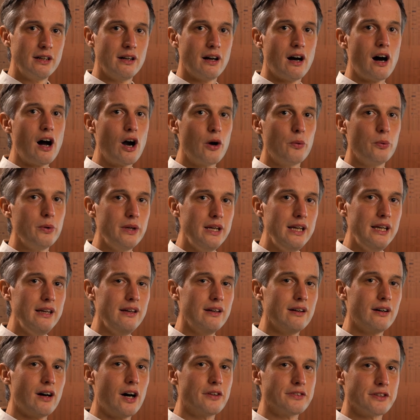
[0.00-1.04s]
are
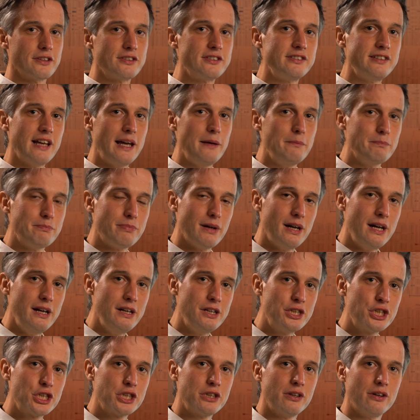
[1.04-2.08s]
we on the same
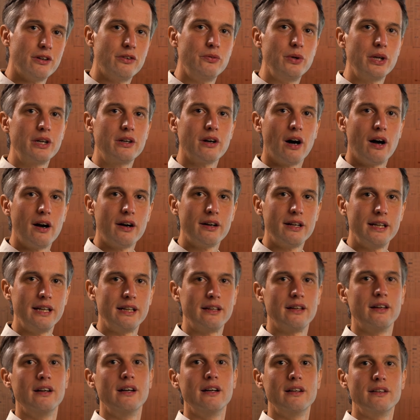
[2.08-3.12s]
page
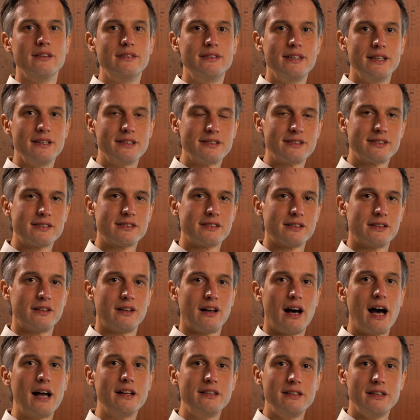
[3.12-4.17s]
regarding this
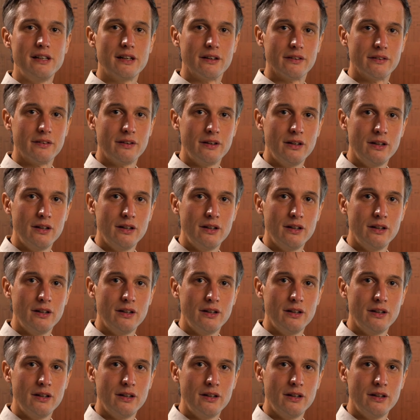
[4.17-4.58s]
idea?